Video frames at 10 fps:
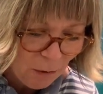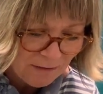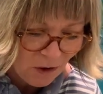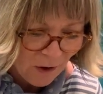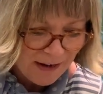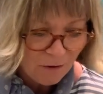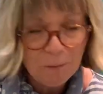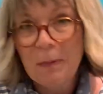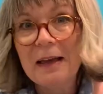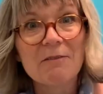or I've got a little
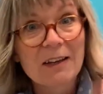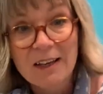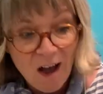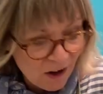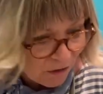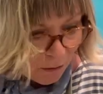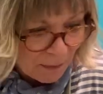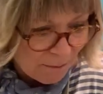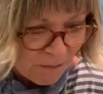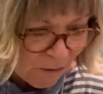bit of a colour on my
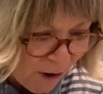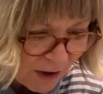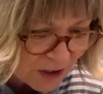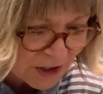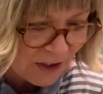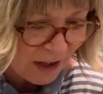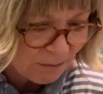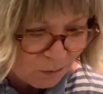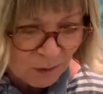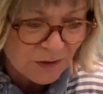brush that I
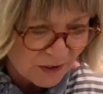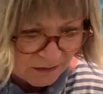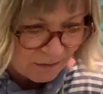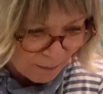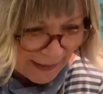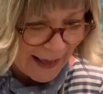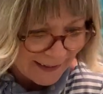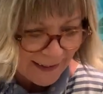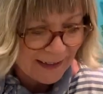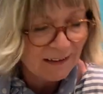wasn't
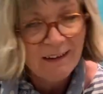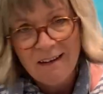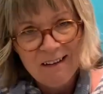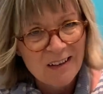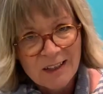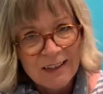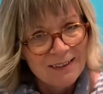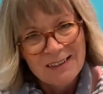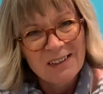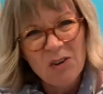planning.
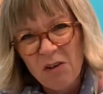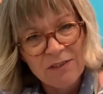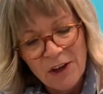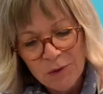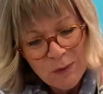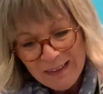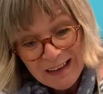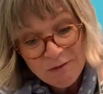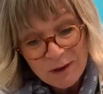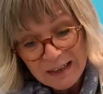Sort of go with
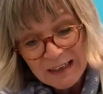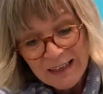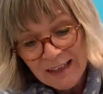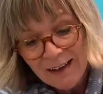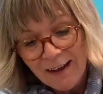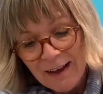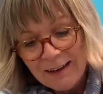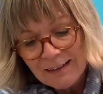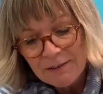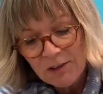it, really.
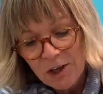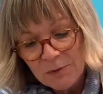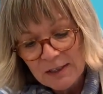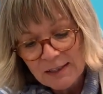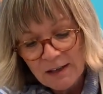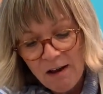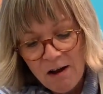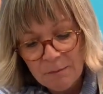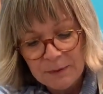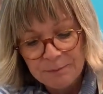Let's have a go with this
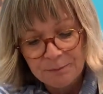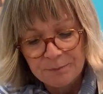cup.